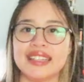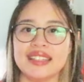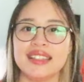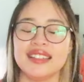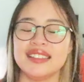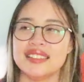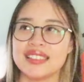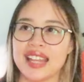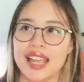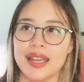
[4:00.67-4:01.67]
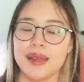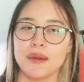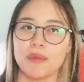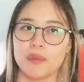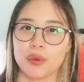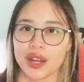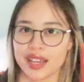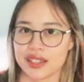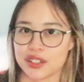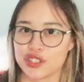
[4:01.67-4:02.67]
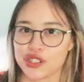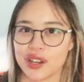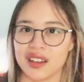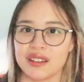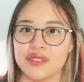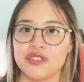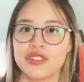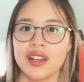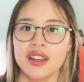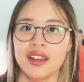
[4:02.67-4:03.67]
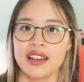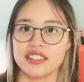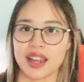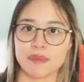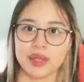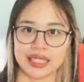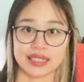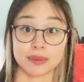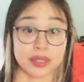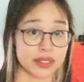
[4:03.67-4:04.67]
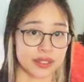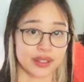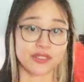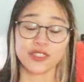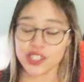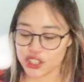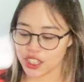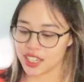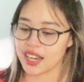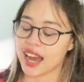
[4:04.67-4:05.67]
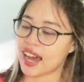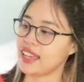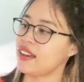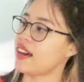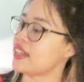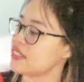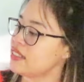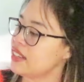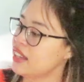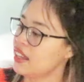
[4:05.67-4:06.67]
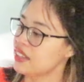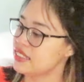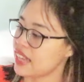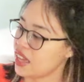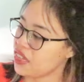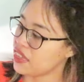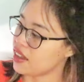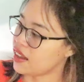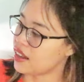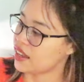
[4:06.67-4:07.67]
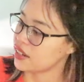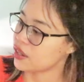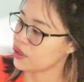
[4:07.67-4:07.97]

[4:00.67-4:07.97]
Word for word: the same branch of Japanese mystery fiction I got Death on